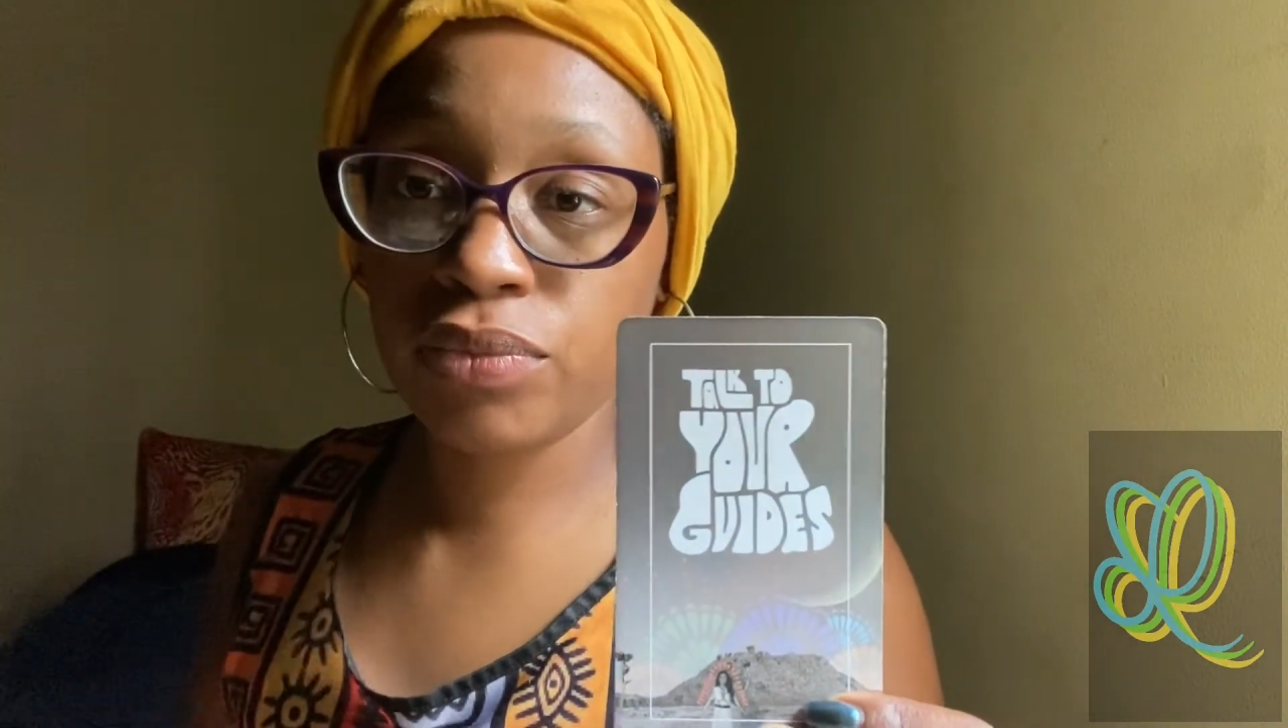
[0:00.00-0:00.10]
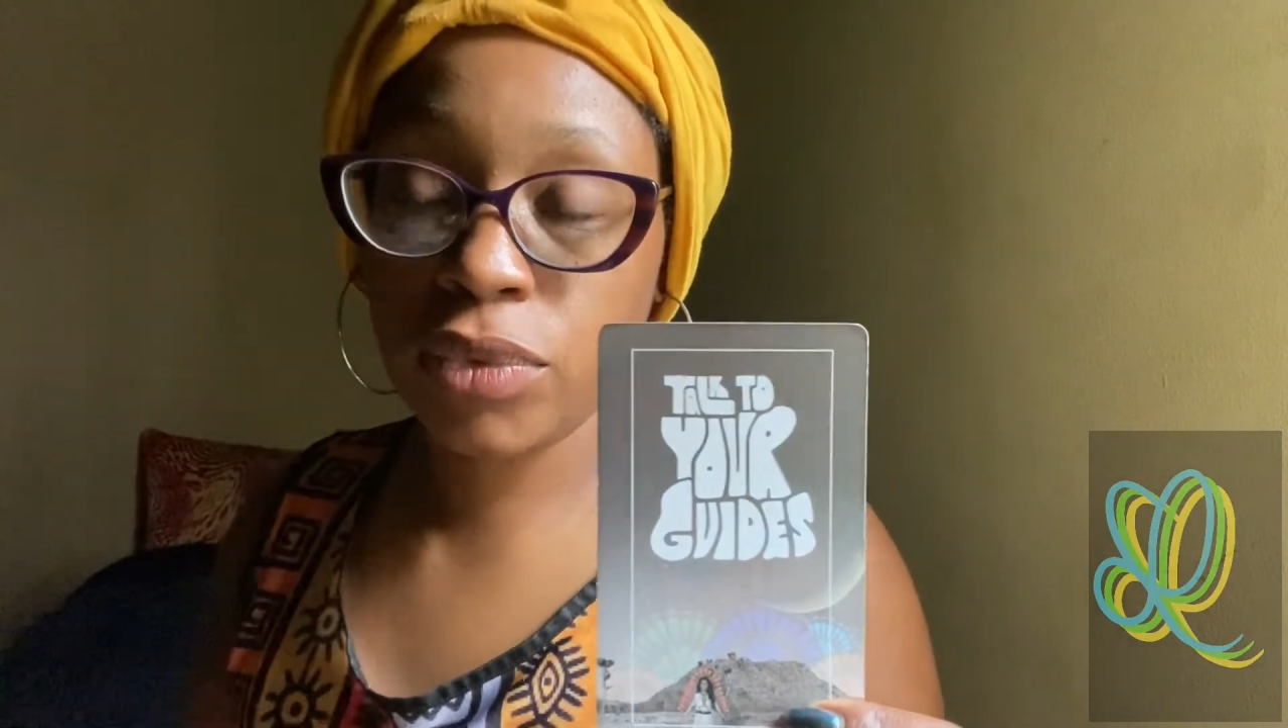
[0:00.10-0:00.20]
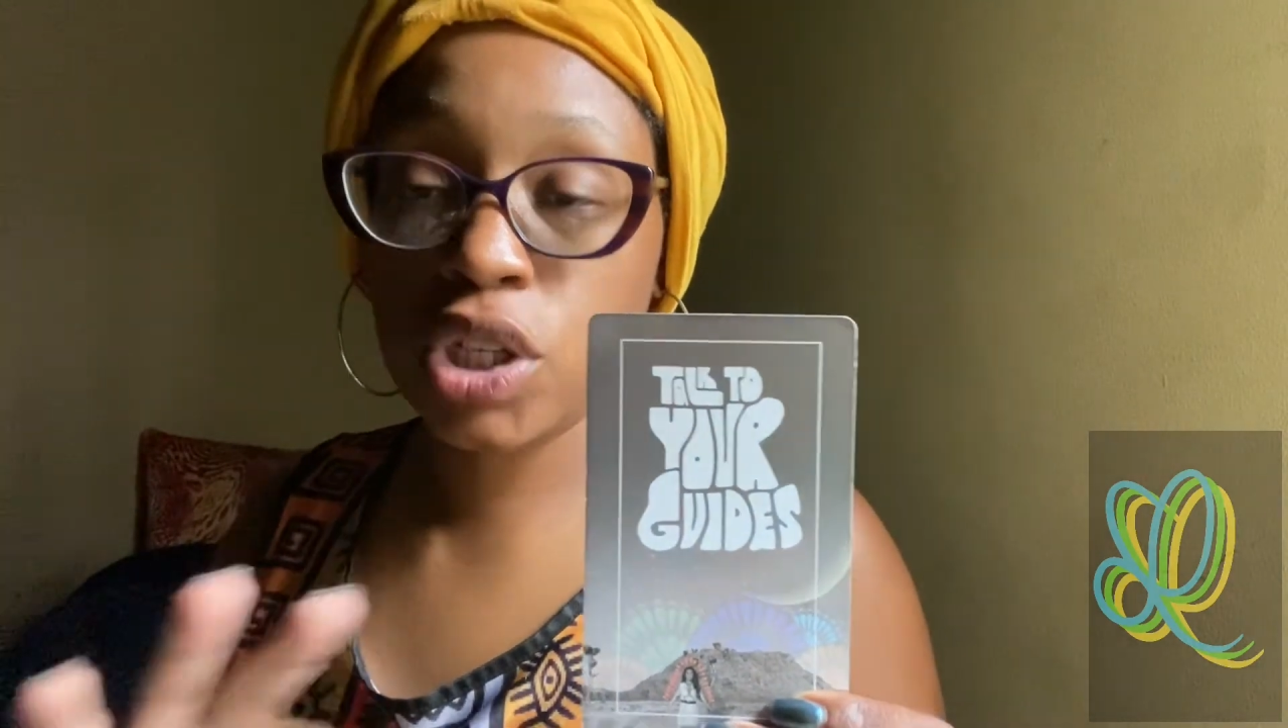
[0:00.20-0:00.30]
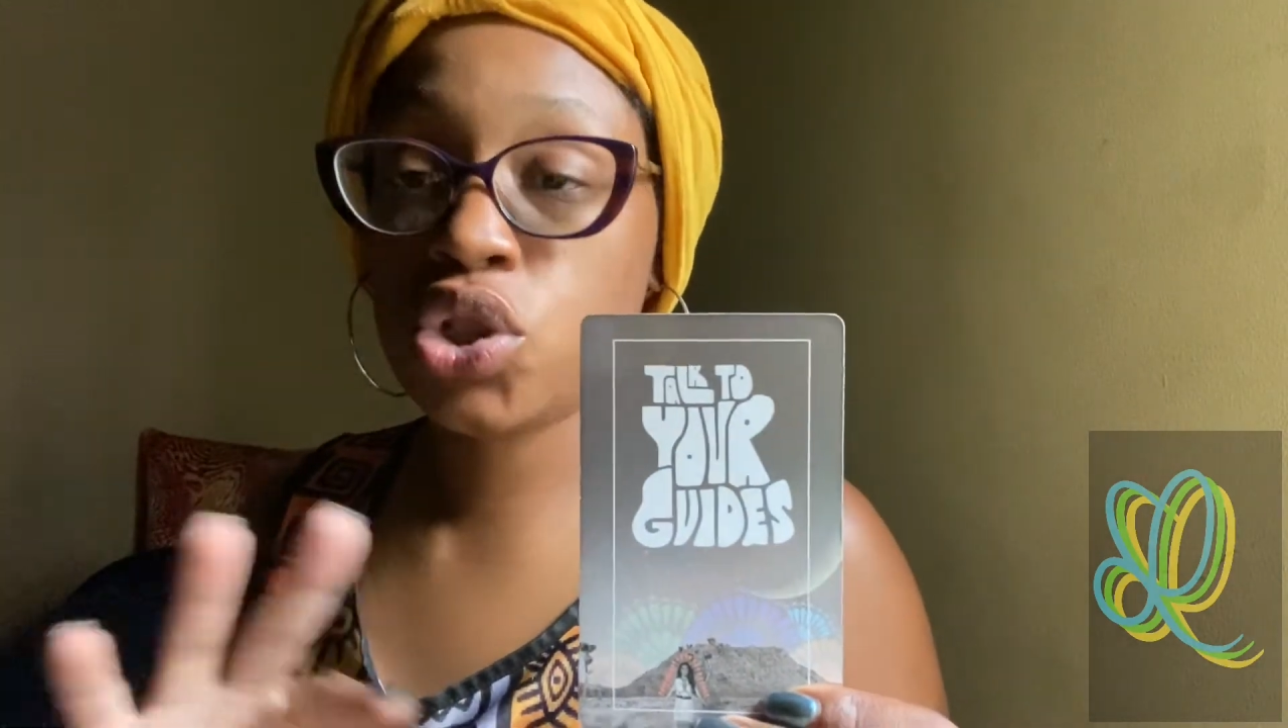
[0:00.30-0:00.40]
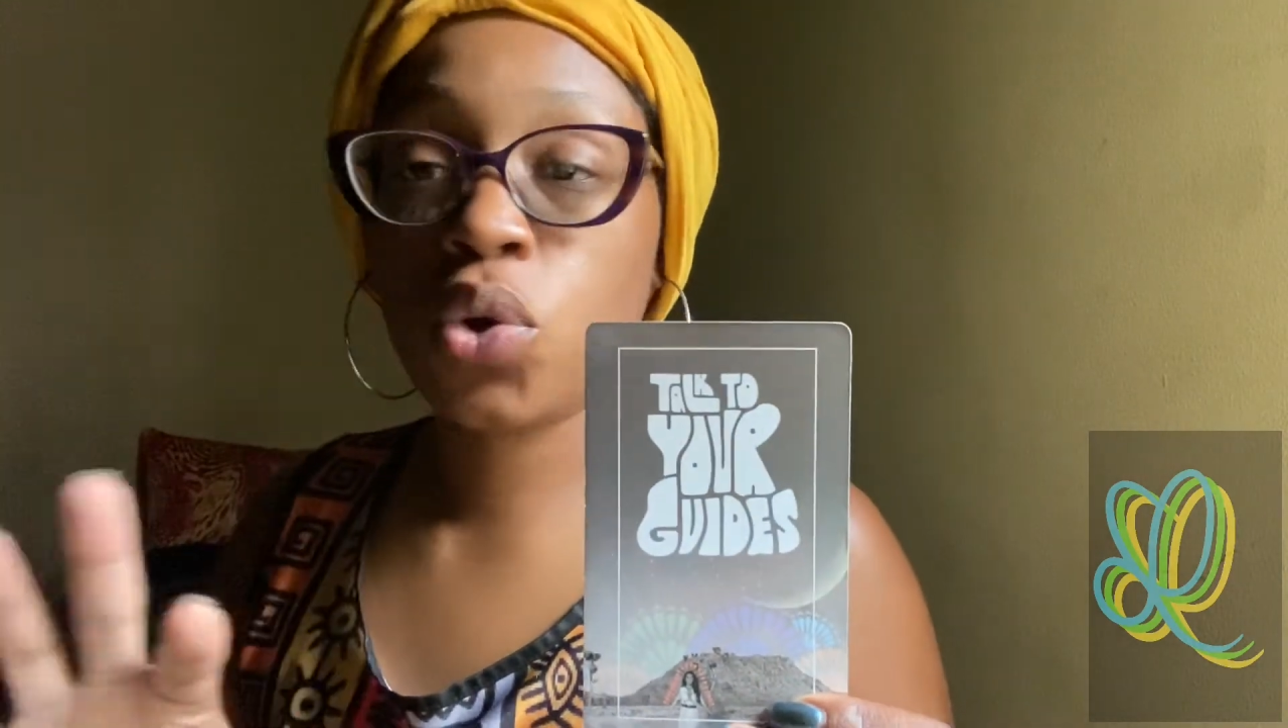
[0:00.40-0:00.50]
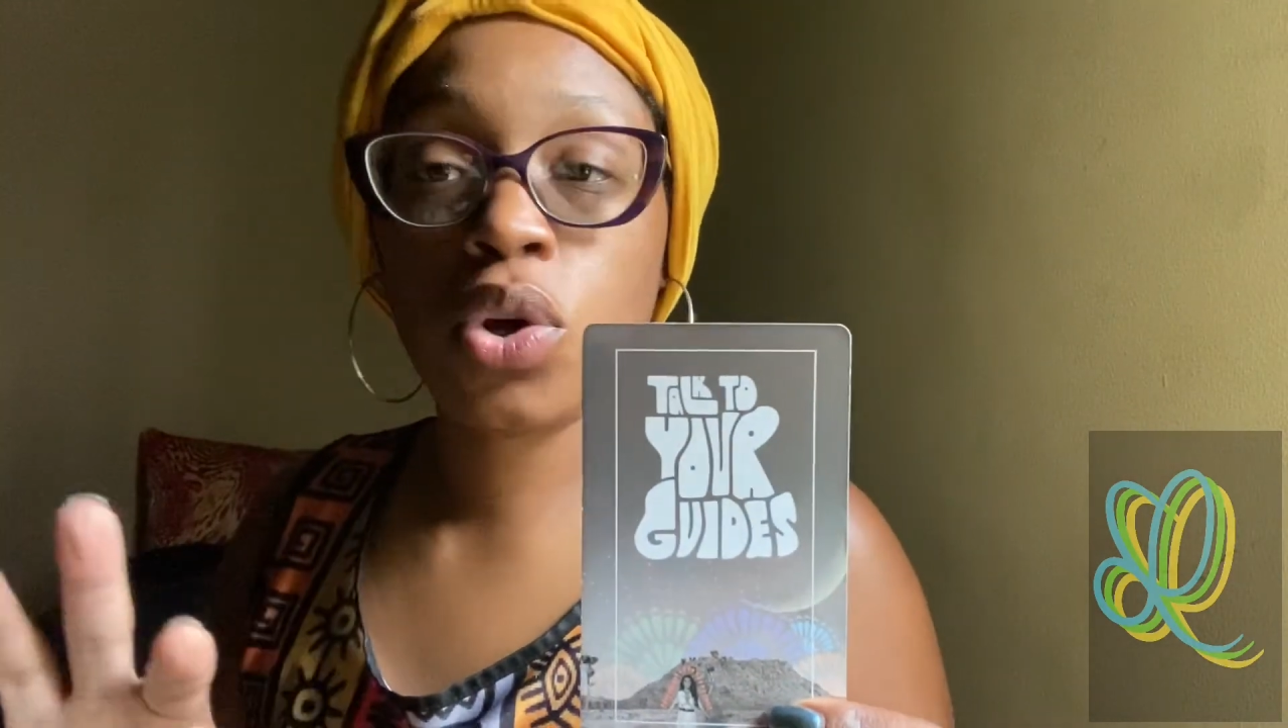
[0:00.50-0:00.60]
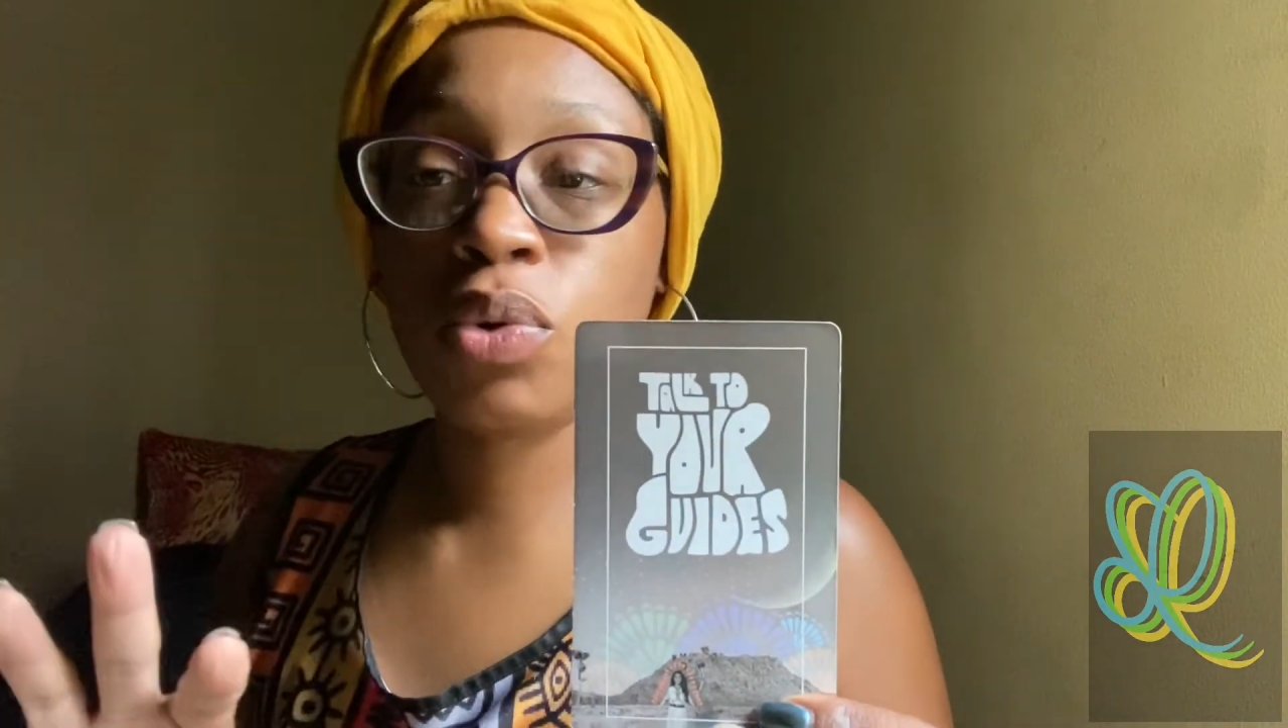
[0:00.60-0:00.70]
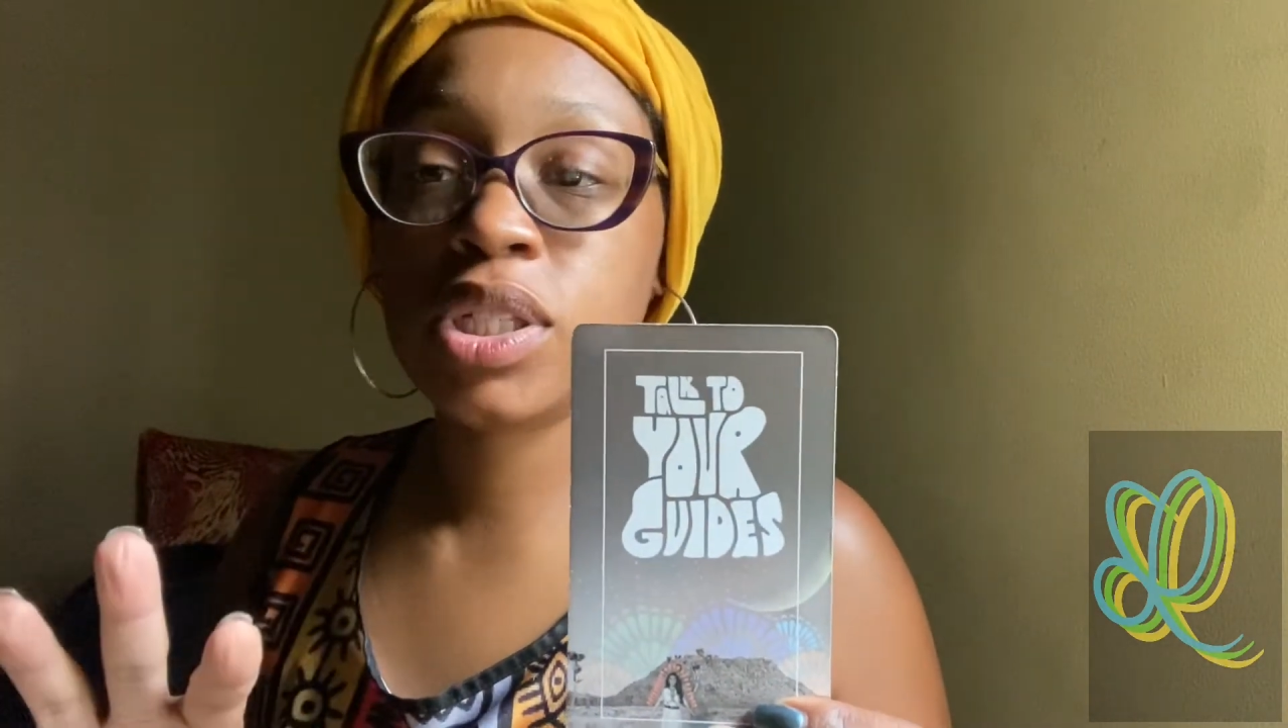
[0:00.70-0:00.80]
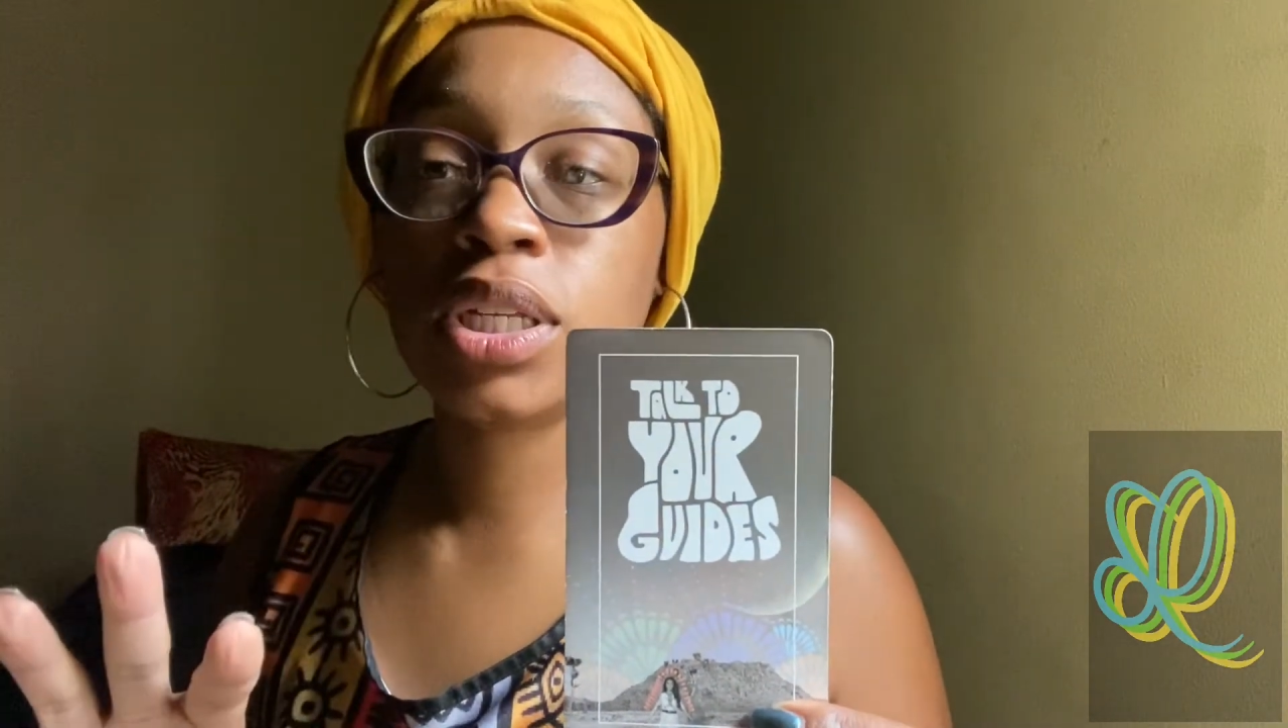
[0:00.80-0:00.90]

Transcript: They don't owe us